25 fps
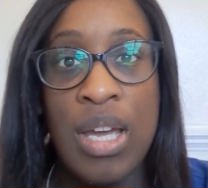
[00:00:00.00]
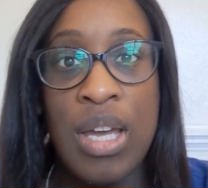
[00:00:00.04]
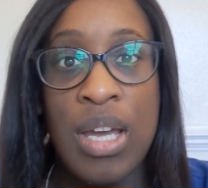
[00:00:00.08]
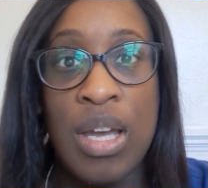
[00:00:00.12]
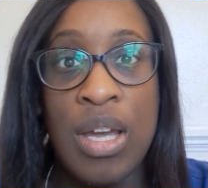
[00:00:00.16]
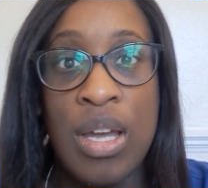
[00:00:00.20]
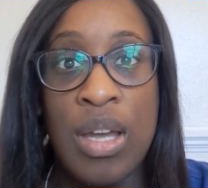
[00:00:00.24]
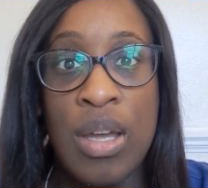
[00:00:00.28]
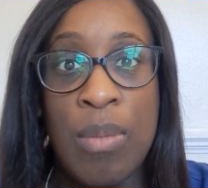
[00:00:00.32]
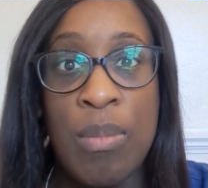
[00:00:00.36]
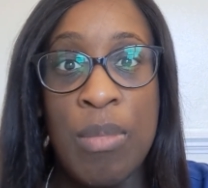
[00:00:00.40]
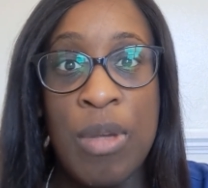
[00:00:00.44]

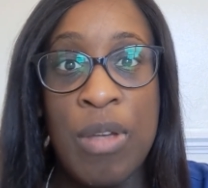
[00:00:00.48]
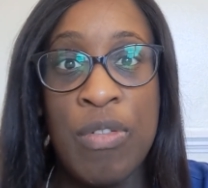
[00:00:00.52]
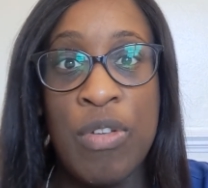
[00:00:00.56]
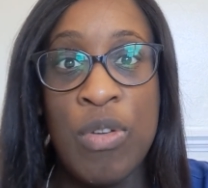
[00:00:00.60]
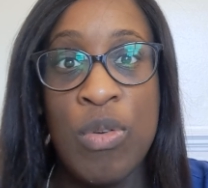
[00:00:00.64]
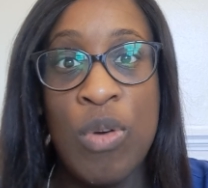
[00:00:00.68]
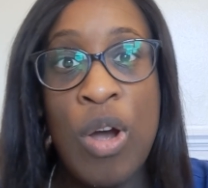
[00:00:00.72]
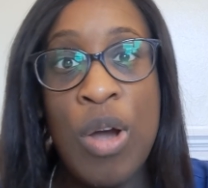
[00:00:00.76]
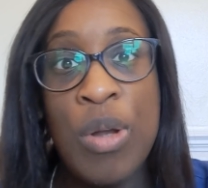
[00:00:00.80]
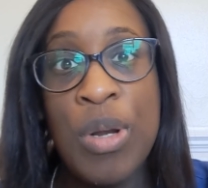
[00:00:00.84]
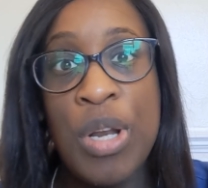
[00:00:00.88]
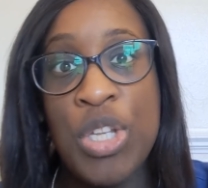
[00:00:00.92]
If
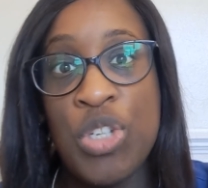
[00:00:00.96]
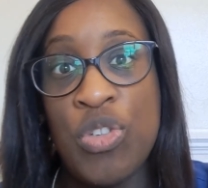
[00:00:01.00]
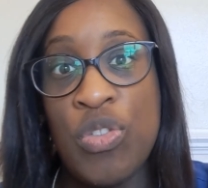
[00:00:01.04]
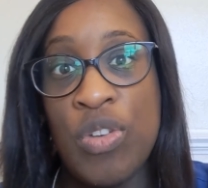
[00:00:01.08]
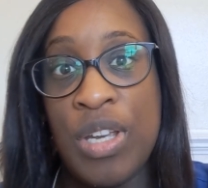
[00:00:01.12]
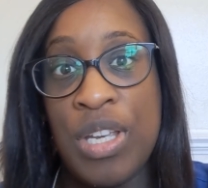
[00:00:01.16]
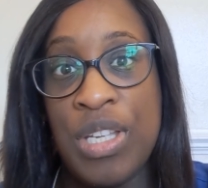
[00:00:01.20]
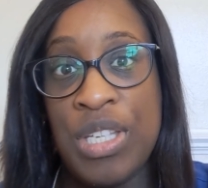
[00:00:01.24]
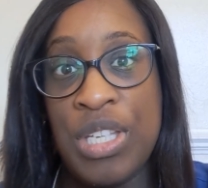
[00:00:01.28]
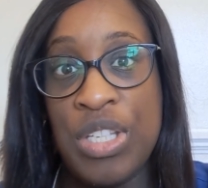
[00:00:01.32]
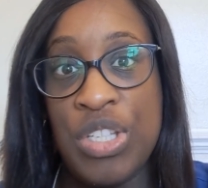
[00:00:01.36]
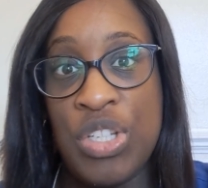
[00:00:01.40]
you are in a
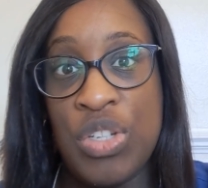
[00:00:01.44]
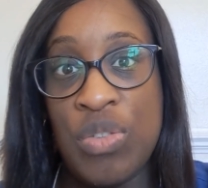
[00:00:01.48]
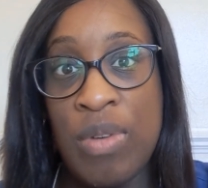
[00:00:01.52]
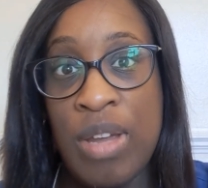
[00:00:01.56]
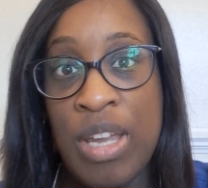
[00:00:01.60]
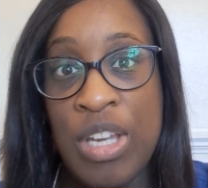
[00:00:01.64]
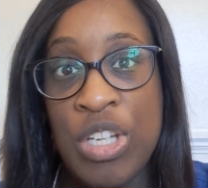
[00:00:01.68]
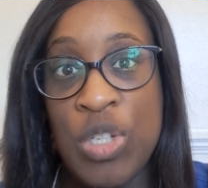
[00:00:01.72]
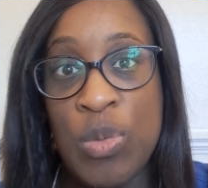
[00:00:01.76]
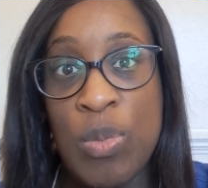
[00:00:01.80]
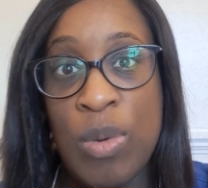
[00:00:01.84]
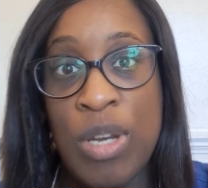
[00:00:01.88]
tricky
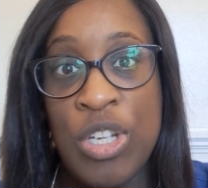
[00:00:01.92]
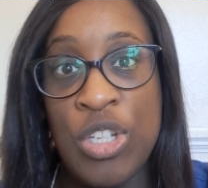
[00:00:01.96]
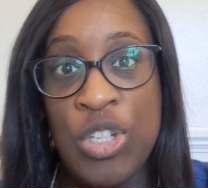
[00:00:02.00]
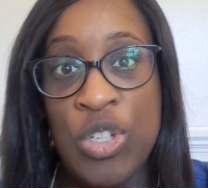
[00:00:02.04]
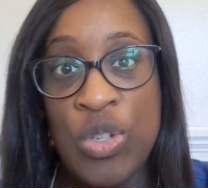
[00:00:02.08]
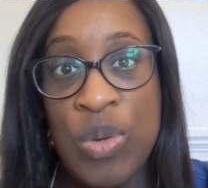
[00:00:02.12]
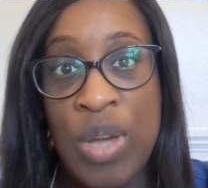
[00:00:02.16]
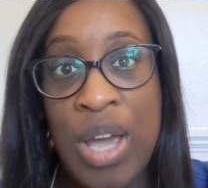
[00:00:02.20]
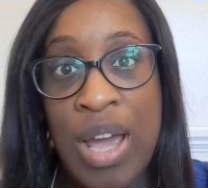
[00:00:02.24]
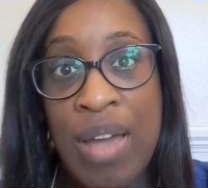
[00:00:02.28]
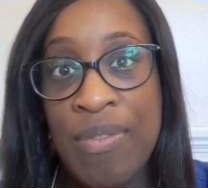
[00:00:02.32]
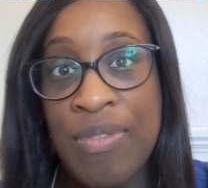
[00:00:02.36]
situation where you
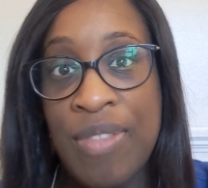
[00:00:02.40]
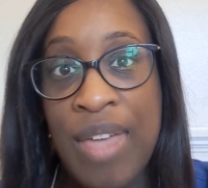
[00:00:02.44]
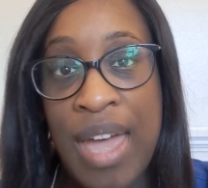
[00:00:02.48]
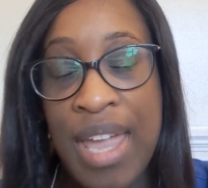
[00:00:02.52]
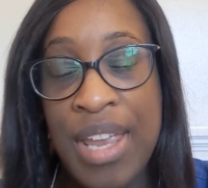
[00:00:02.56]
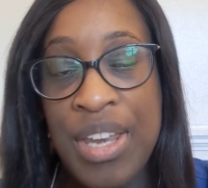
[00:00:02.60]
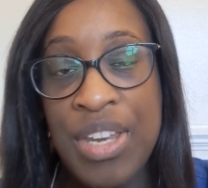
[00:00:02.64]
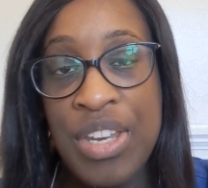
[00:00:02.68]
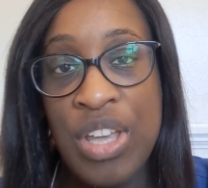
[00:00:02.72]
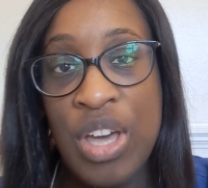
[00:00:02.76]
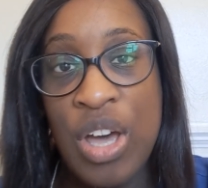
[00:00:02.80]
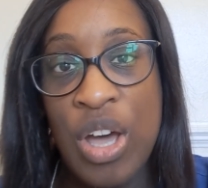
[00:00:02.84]
do have
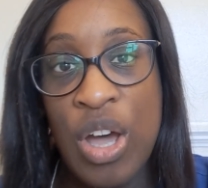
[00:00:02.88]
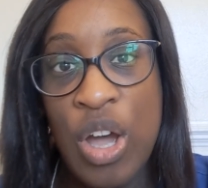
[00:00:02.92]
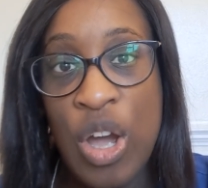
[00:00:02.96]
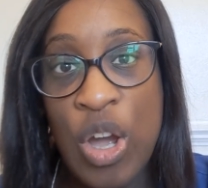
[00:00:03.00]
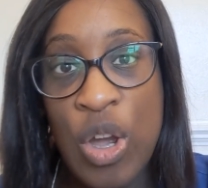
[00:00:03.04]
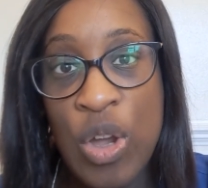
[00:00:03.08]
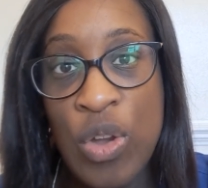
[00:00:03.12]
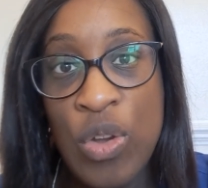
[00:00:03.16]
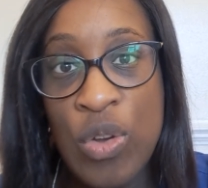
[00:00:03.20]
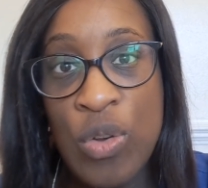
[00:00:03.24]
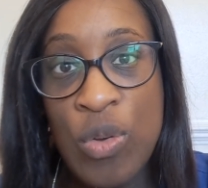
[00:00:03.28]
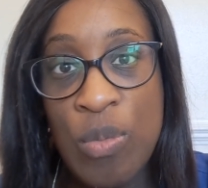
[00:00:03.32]
that in your
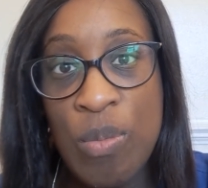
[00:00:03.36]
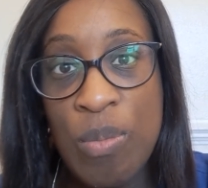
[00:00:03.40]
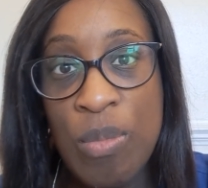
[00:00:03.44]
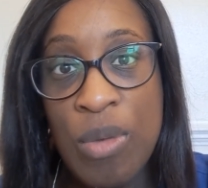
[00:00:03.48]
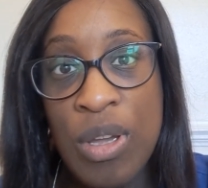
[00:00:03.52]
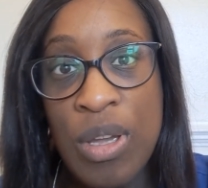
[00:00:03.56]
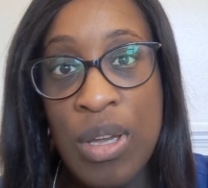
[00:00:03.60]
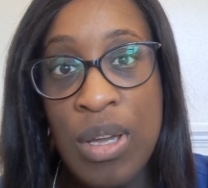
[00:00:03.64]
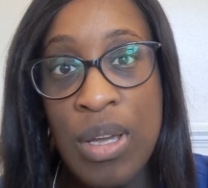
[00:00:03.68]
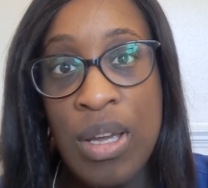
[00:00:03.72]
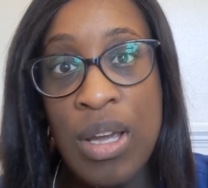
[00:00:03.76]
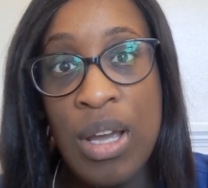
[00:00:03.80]

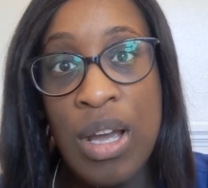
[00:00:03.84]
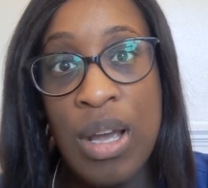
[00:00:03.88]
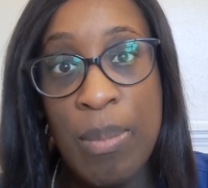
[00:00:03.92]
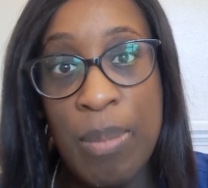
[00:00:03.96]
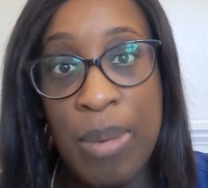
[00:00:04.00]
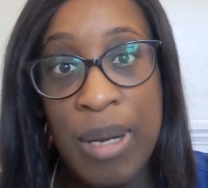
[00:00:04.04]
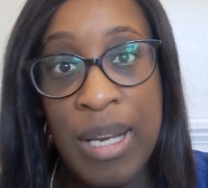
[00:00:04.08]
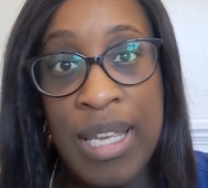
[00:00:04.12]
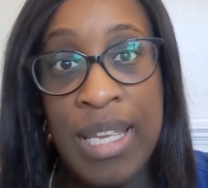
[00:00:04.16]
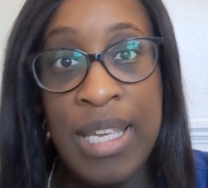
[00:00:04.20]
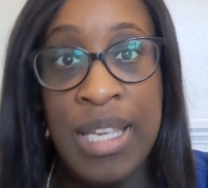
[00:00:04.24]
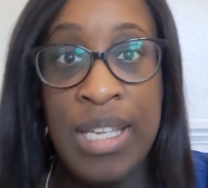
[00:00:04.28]
home,
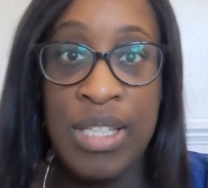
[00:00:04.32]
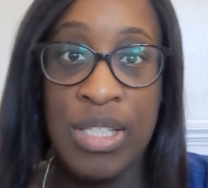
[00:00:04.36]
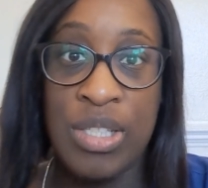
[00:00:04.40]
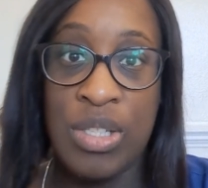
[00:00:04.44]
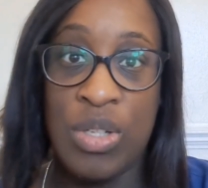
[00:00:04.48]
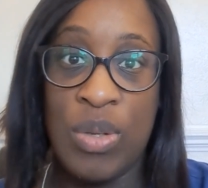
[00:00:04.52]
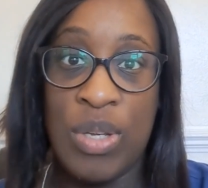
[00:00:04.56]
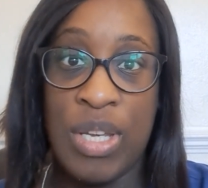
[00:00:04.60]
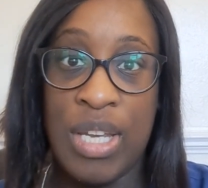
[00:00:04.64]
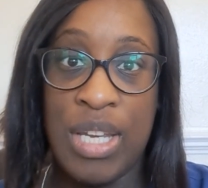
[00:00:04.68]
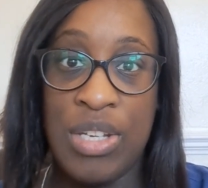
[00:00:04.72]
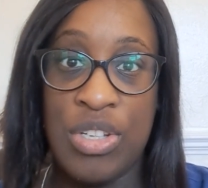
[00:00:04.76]
please
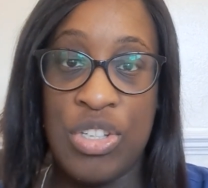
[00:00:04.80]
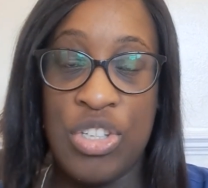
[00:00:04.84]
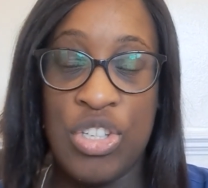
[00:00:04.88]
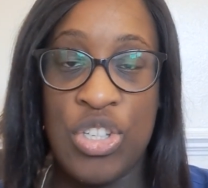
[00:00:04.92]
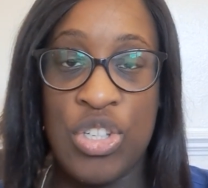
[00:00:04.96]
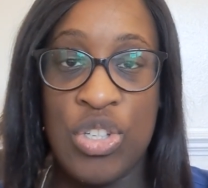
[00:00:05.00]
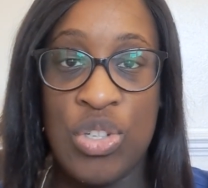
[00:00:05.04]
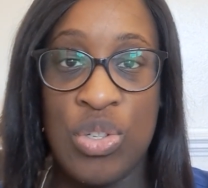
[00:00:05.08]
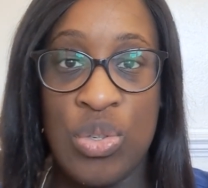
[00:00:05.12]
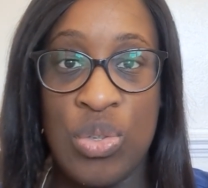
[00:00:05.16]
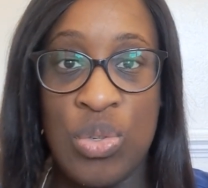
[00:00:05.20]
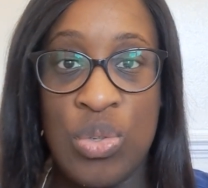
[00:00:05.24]
look
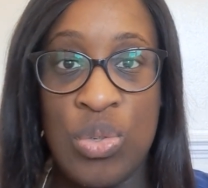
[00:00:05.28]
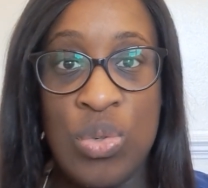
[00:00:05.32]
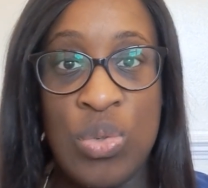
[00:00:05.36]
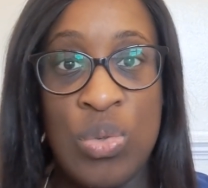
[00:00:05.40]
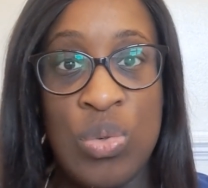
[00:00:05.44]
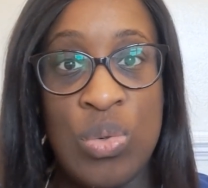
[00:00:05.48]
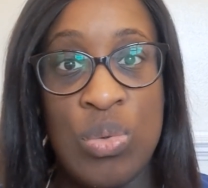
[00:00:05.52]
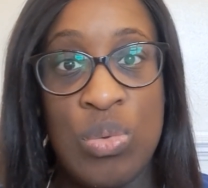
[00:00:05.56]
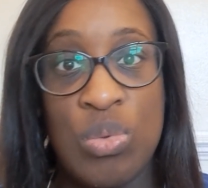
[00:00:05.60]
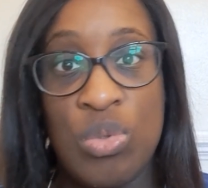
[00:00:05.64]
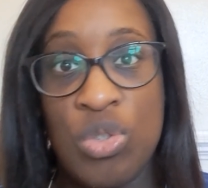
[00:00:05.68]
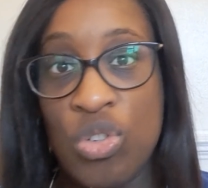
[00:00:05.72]

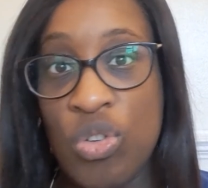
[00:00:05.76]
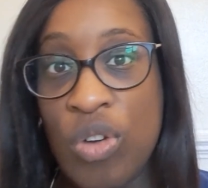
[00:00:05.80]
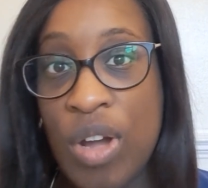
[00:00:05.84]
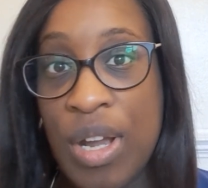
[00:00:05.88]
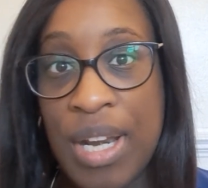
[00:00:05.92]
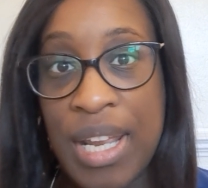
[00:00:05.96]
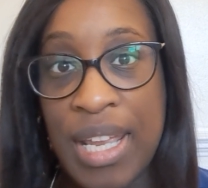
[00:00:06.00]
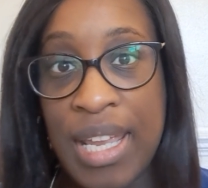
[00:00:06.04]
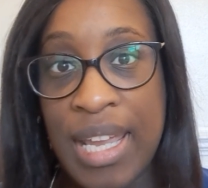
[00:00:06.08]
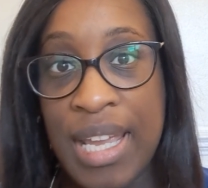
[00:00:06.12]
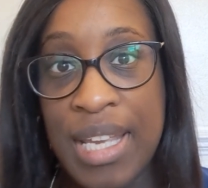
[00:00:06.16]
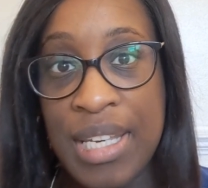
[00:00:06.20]
into
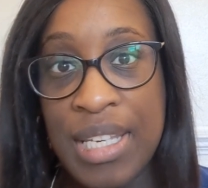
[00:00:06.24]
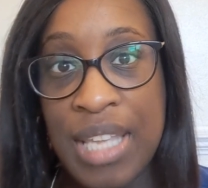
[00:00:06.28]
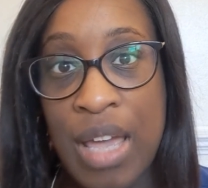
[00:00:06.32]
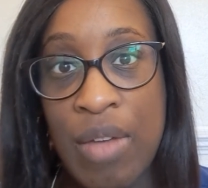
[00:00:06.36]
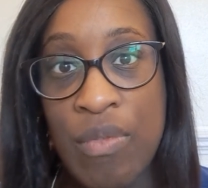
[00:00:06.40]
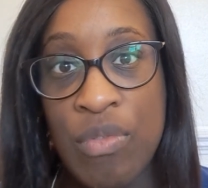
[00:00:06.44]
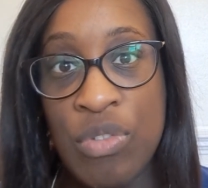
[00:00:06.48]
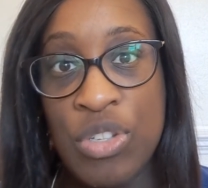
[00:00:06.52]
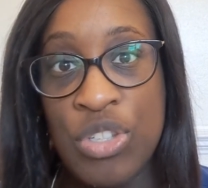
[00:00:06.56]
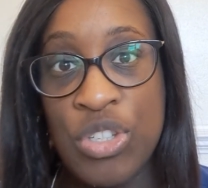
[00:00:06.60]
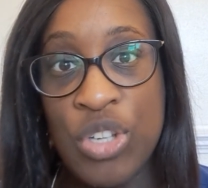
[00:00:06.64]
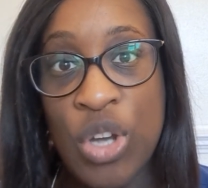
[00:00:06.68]
trying to get
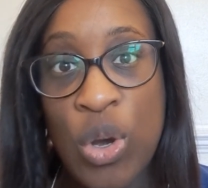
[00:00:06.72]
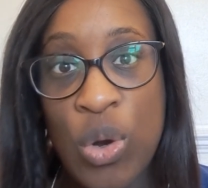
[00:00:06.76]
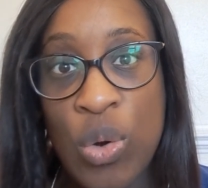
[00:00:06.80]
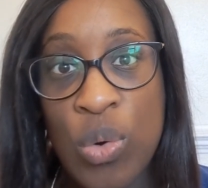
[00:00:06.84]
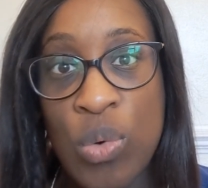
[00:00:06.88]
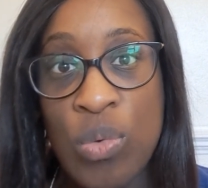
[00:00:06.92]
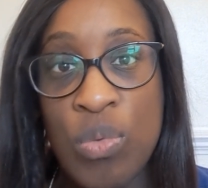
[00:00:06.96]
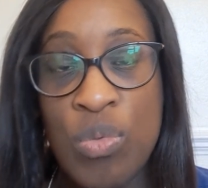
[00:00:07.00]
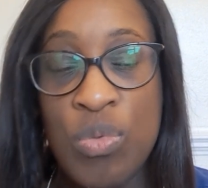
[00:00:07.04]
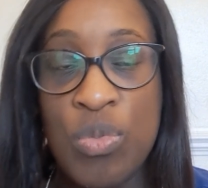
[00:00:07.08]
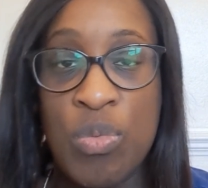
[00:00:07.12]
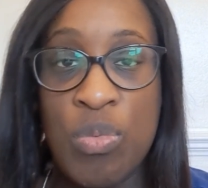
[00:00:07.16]
that
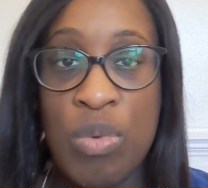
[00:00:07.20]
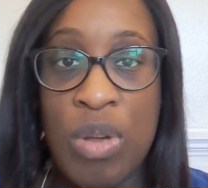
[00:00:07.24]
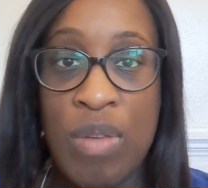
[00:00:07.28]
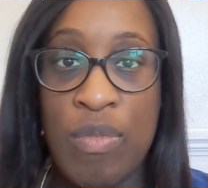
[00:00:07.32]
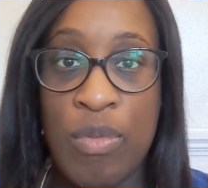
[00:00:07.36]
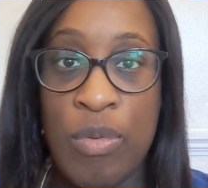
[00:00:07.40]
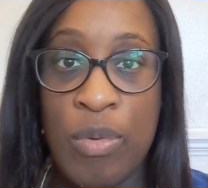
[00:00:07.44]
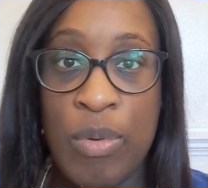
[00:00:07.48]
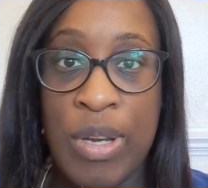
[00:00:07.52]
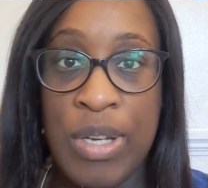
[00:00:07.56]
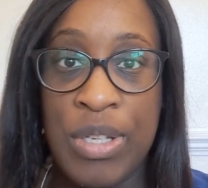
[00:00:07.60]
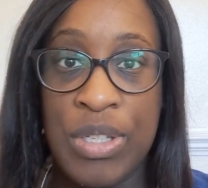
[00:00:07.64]
resolved,
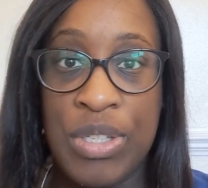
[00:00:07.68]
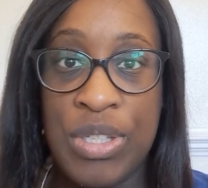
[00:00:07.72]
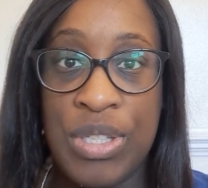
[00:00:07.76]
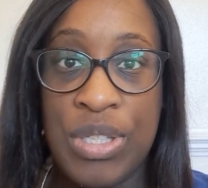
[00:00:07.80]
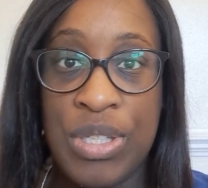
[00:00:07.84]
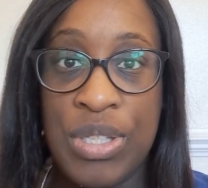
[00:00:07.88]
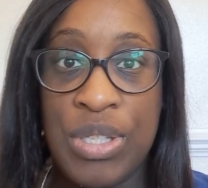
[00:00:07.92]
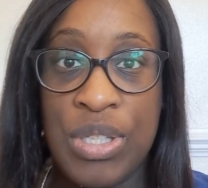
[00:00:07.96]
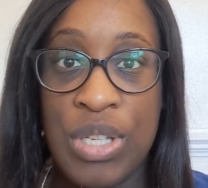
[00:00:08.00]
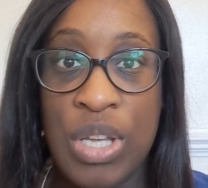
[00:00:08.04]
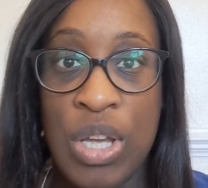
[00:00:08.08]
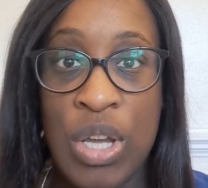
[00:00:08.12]
whether
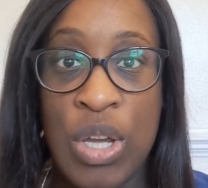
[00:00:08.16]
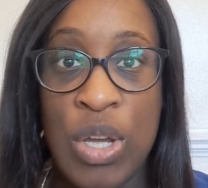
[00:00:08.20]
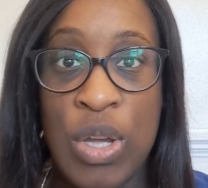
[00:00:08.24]
it's